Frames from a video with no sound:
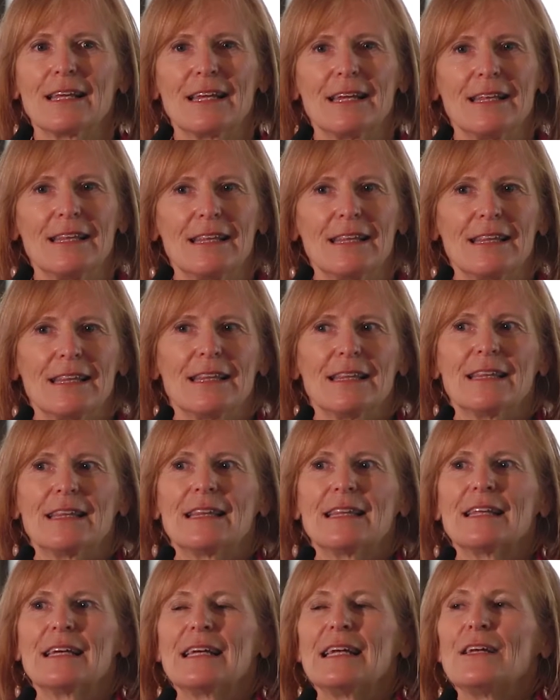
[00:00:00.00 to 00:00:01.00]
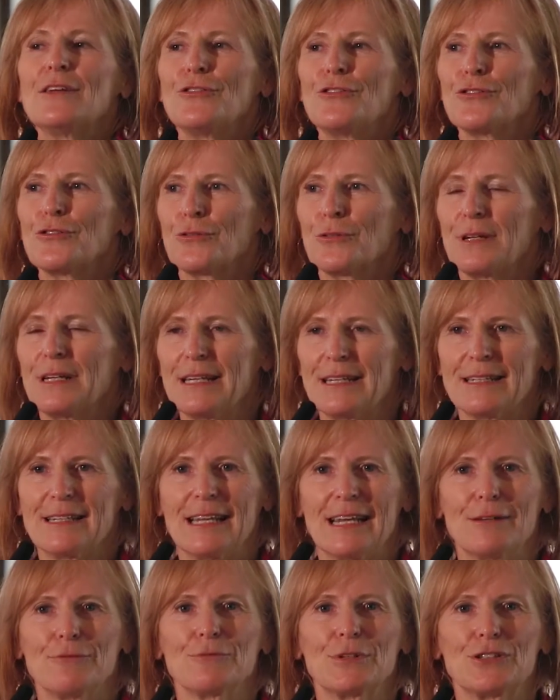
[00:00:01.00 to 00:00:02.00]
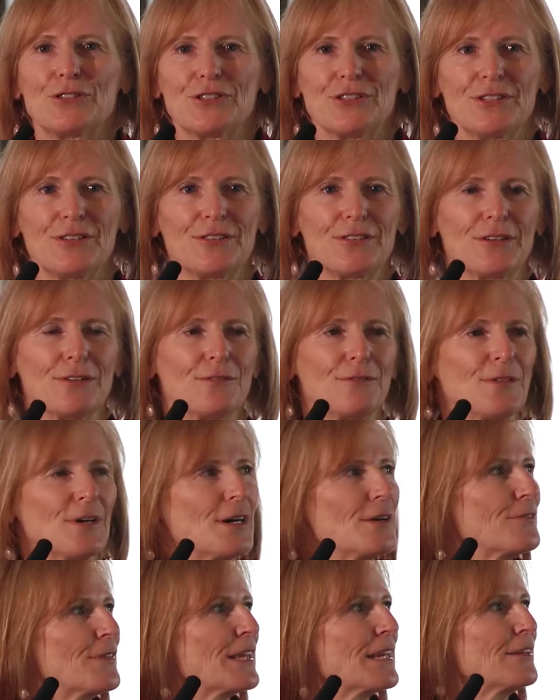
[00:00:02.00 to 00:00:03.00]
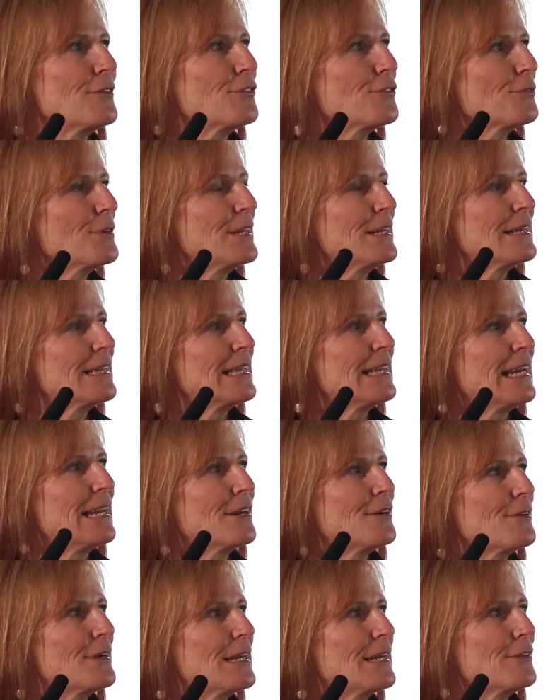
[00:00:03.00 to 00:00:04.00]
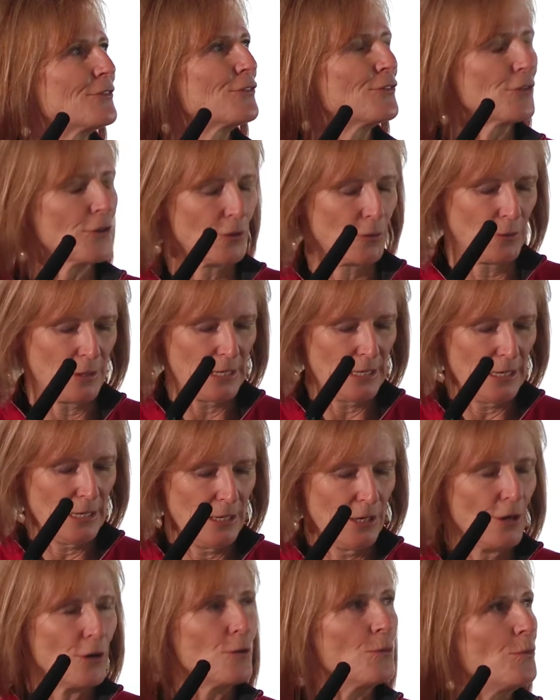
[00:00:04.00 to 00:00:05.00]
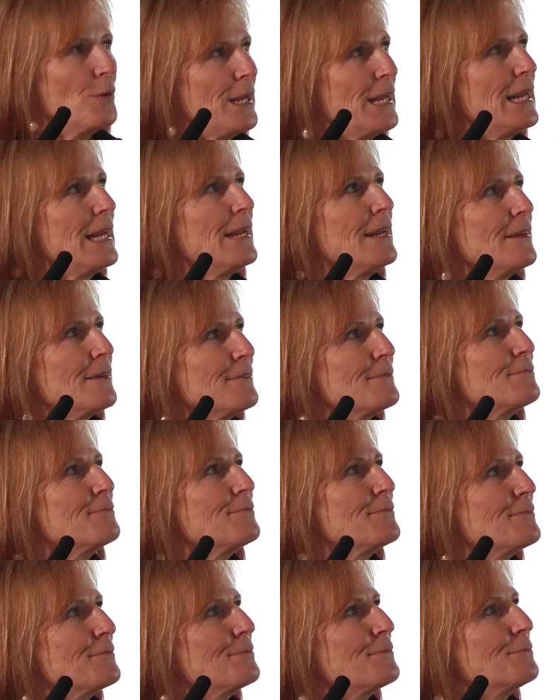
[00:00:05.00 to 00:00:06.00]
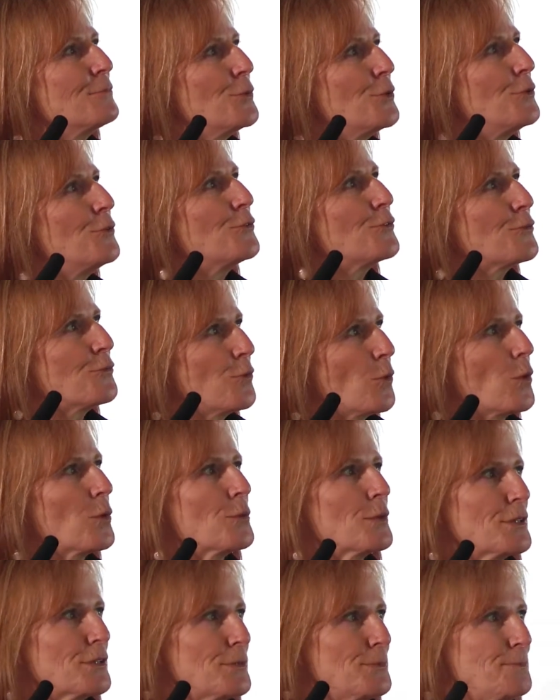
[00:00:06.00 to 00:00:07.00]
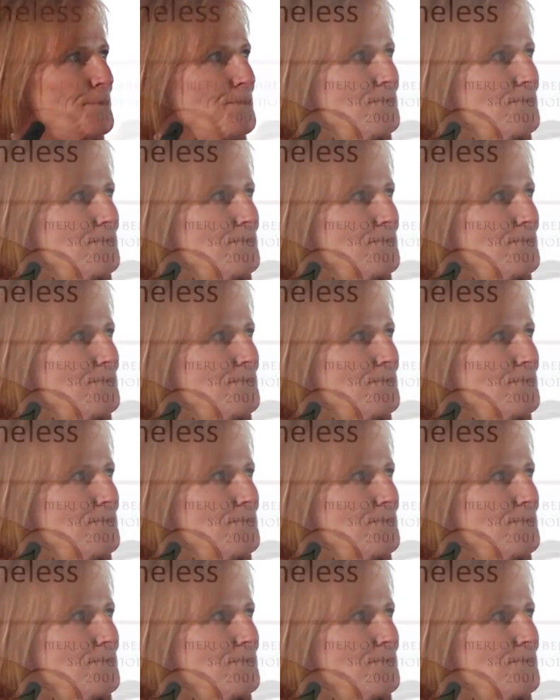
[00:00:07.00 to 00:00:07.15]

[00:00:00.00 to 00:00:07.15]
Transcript: the history and richness of the history in the area. So we moved forward.